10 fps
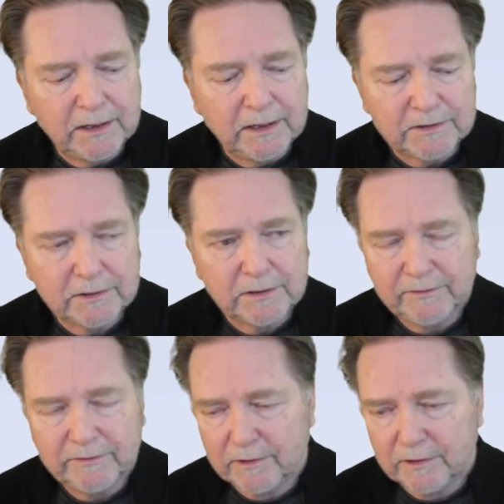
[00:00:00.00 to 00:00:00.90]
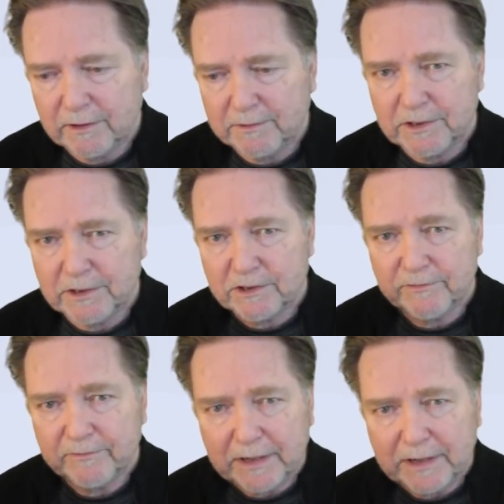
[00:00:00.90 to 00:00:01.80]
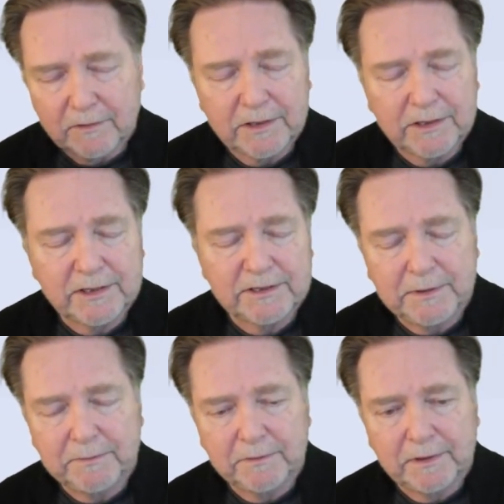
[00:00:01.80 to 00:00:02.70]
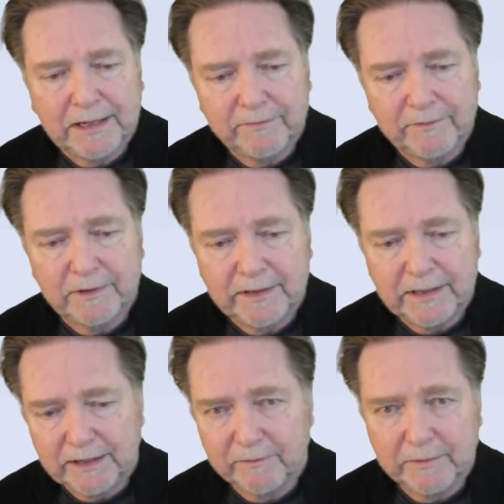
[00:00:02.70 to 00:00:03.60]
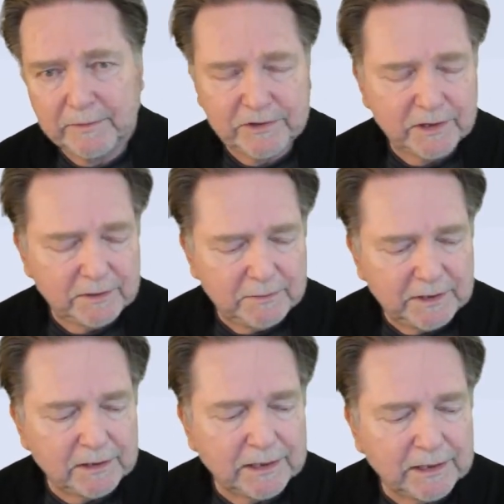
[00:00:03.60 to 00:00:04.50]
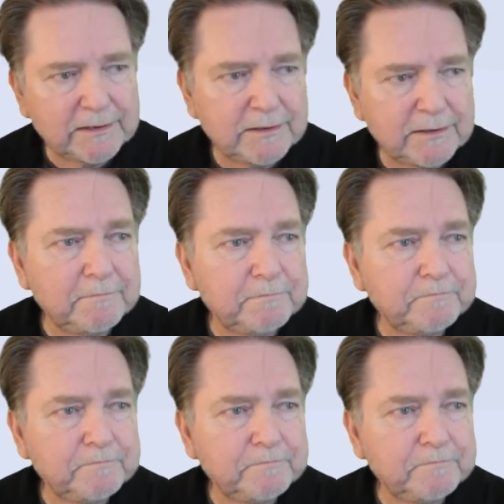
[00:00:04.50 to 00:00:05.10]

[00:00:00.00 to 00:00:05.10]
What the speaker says: And certainly if you're in the position of power that these people have, that information can be collected.